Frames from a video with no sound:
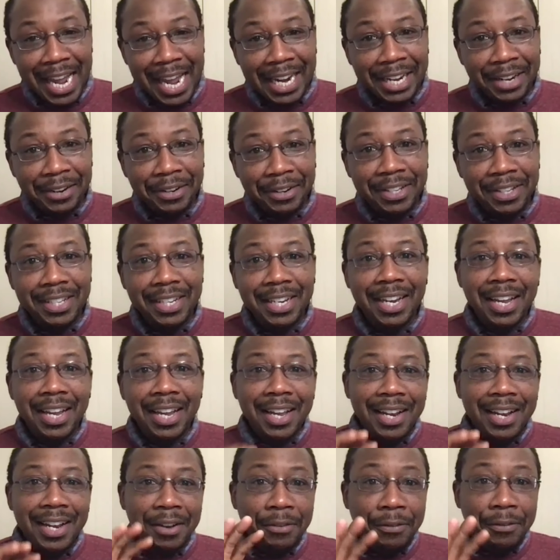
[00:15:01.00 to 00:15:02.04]
accuracy.
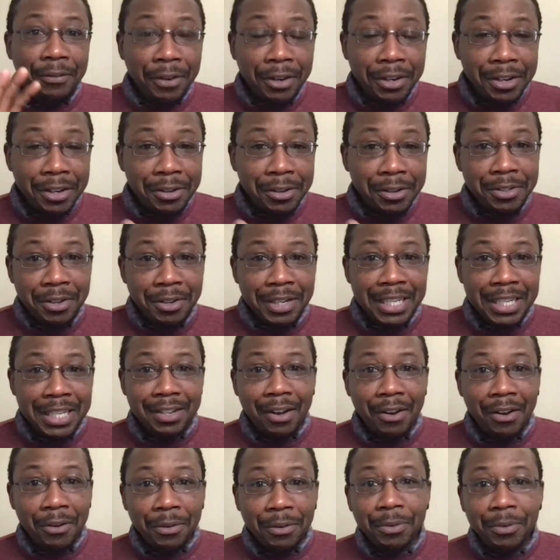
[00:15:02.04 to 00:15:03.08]
Now, fructose on its
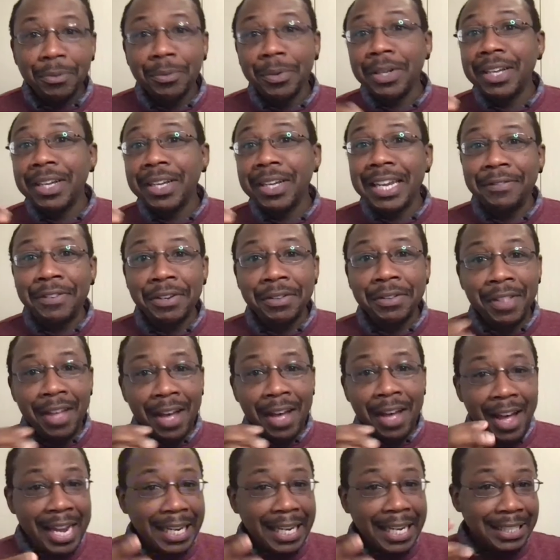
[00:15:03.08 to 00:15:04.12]
own will give you the
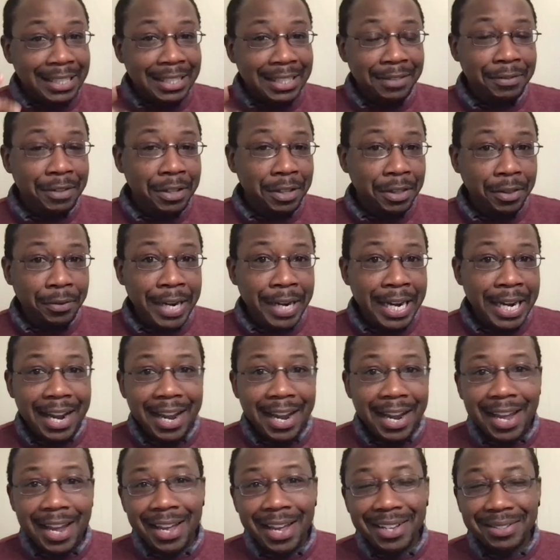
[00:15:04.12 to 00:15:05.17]
highest of the three.